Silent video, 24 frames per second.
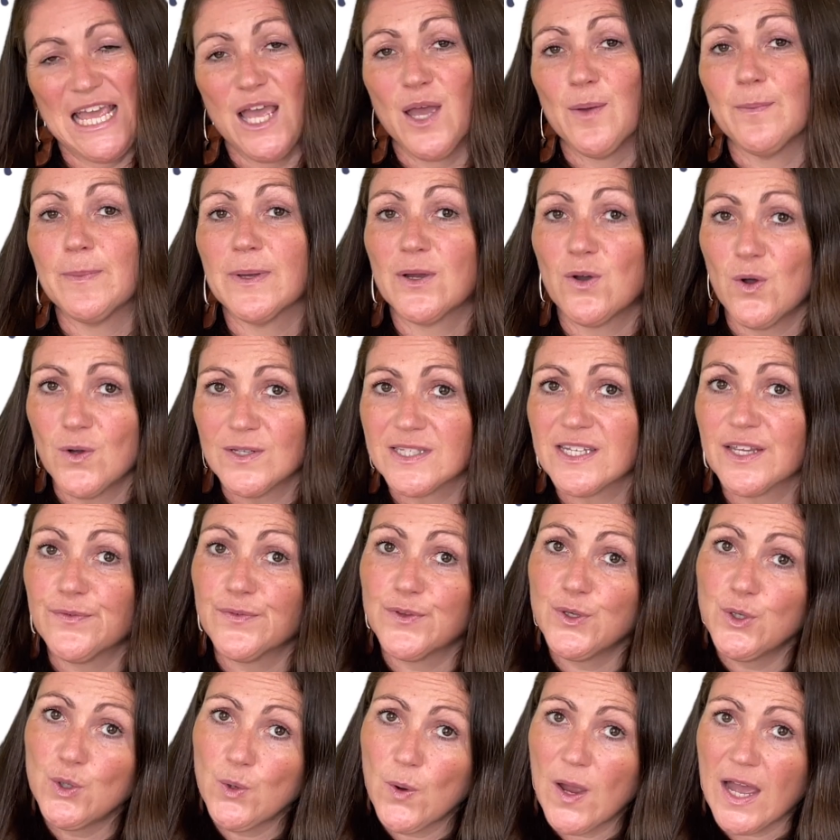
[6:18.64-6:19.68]
Because if
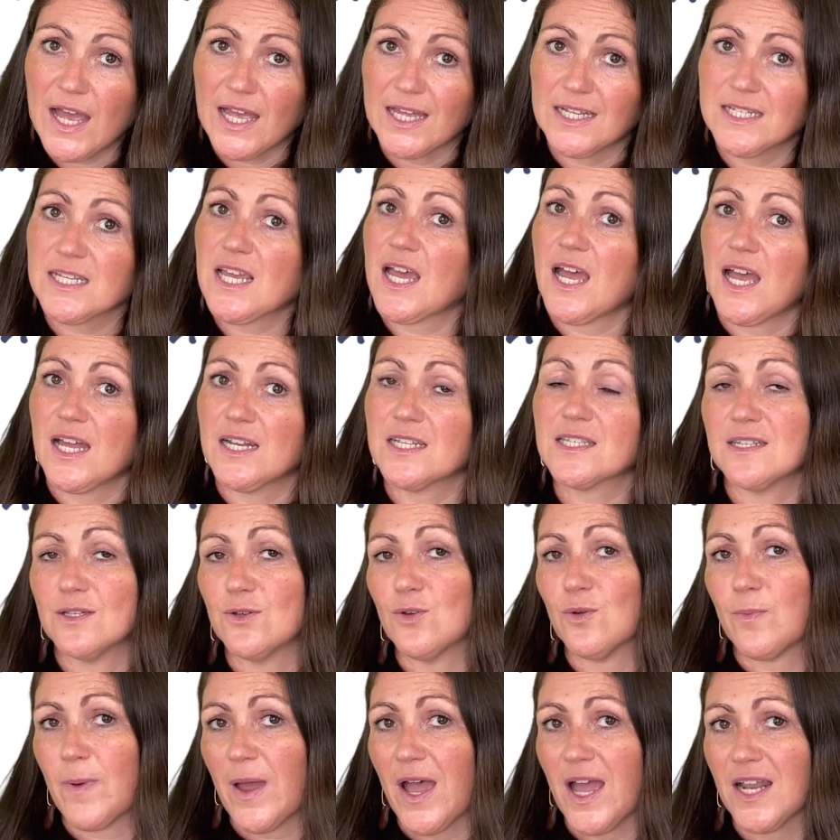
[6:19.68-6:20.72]
you had ants in your
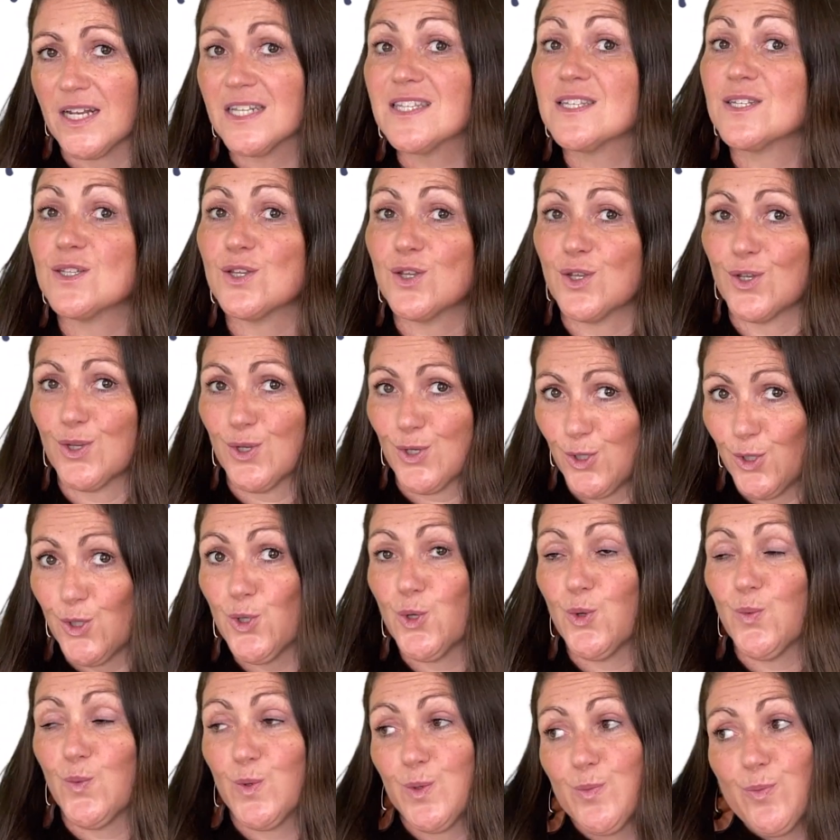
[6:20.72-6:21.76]
pants,
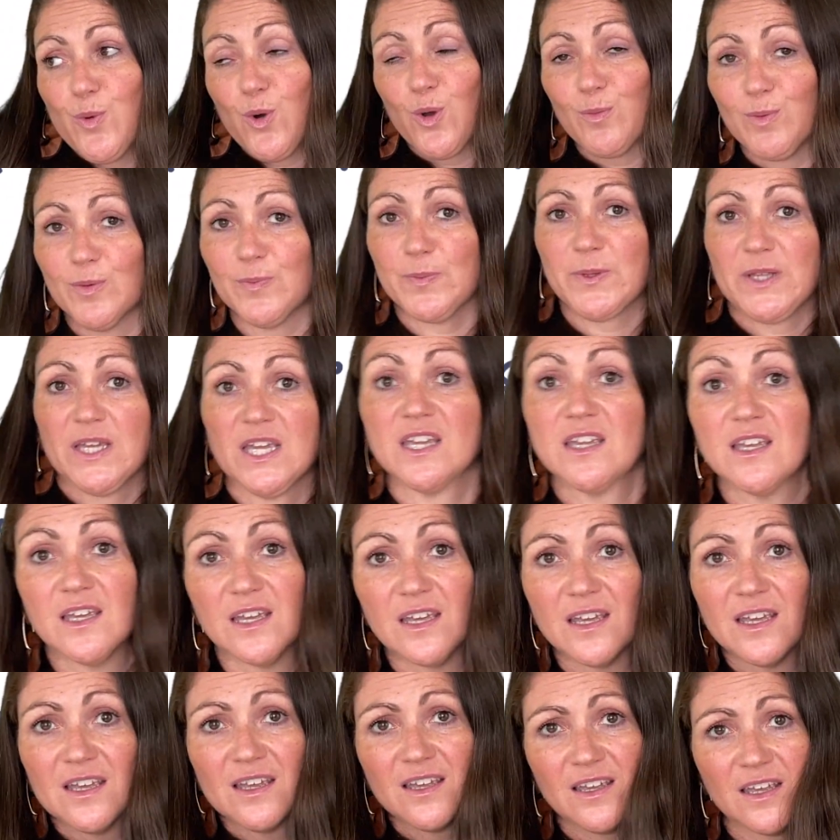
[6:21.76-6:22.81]
you would probably
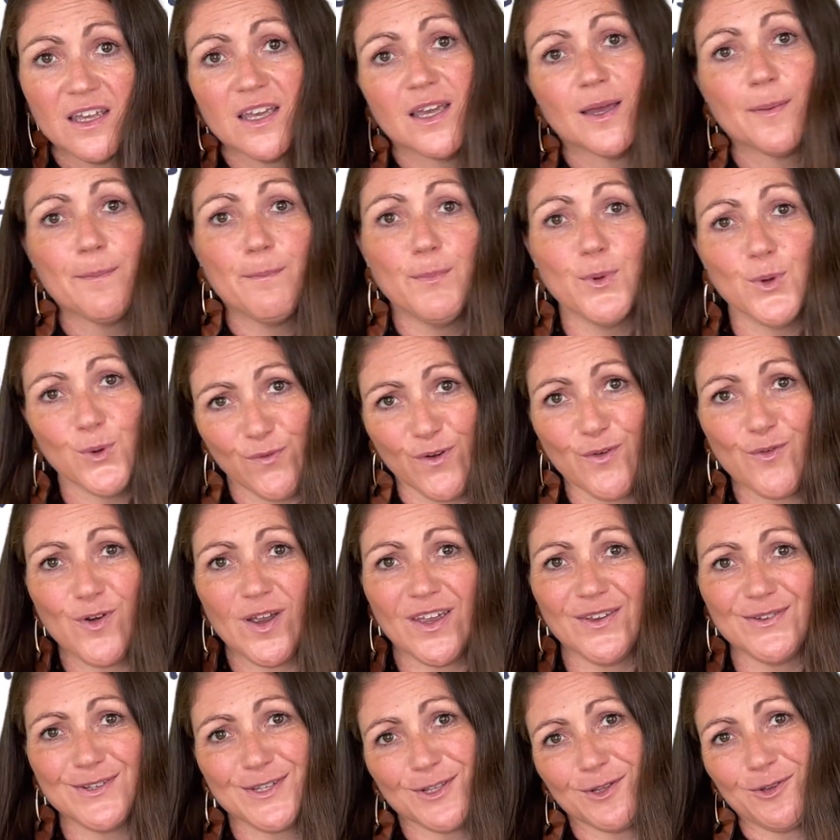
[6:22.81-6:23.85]
move
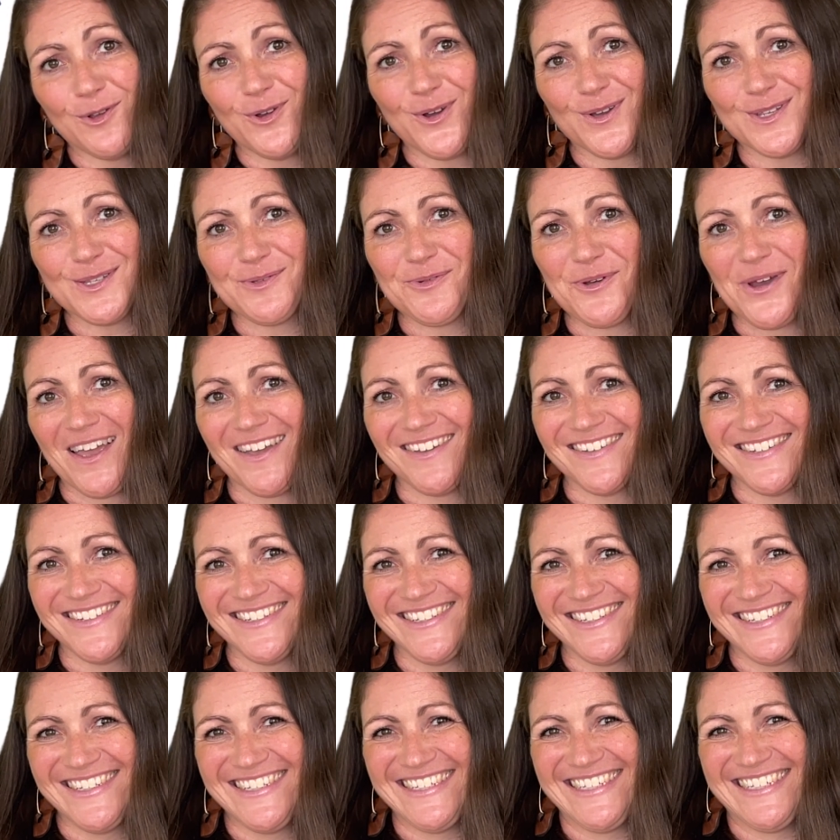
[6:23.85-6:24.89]
around a lot as well.
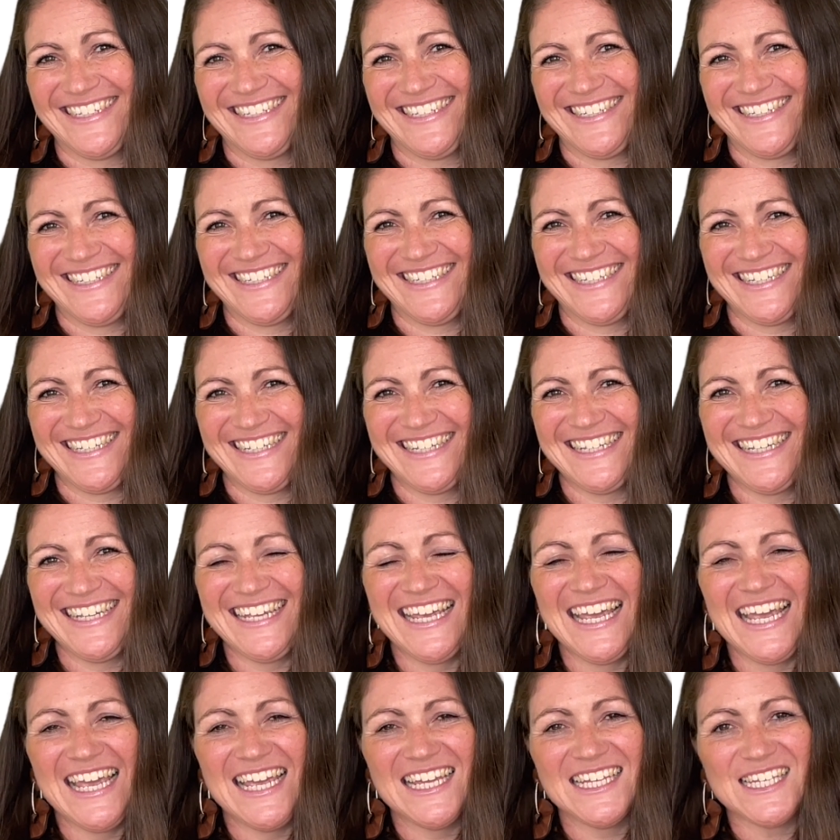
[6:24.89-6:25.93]

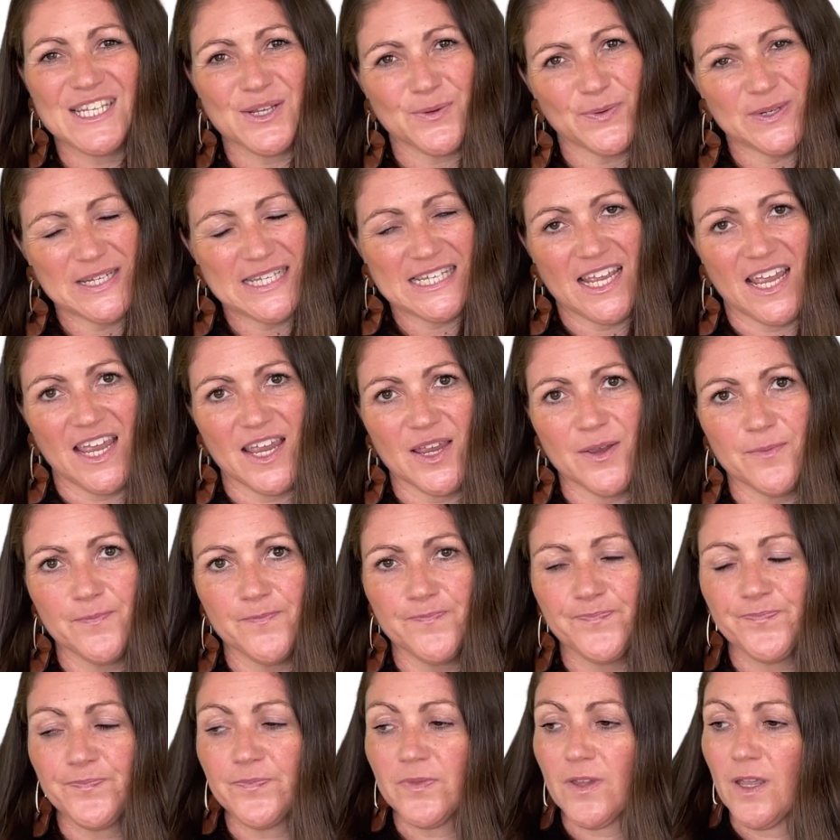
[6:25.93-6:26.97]
So we say,
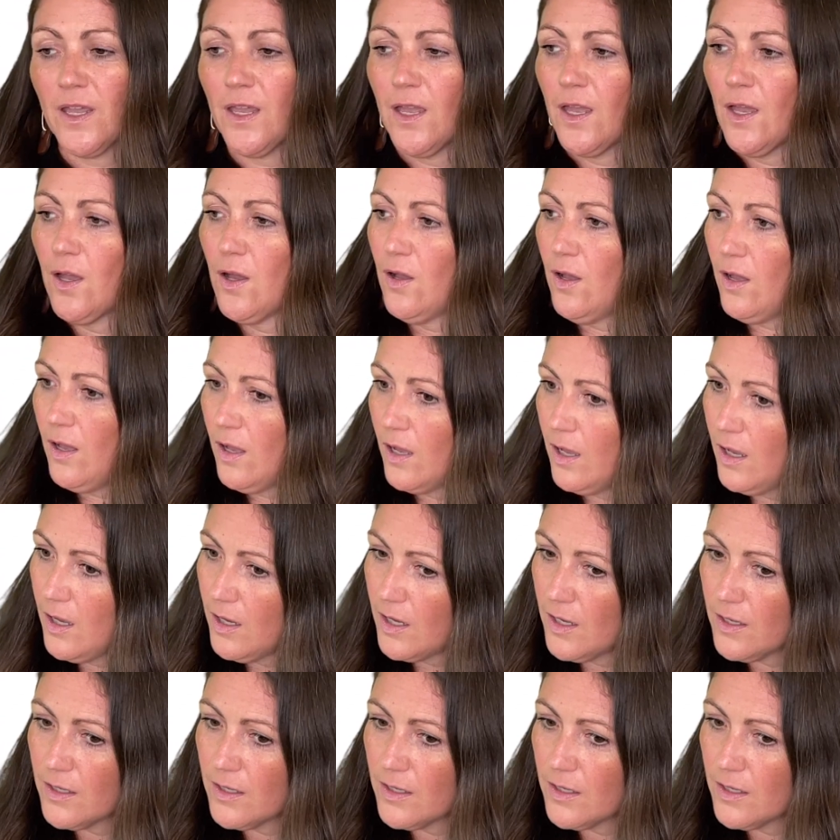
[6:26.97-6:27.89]
oh,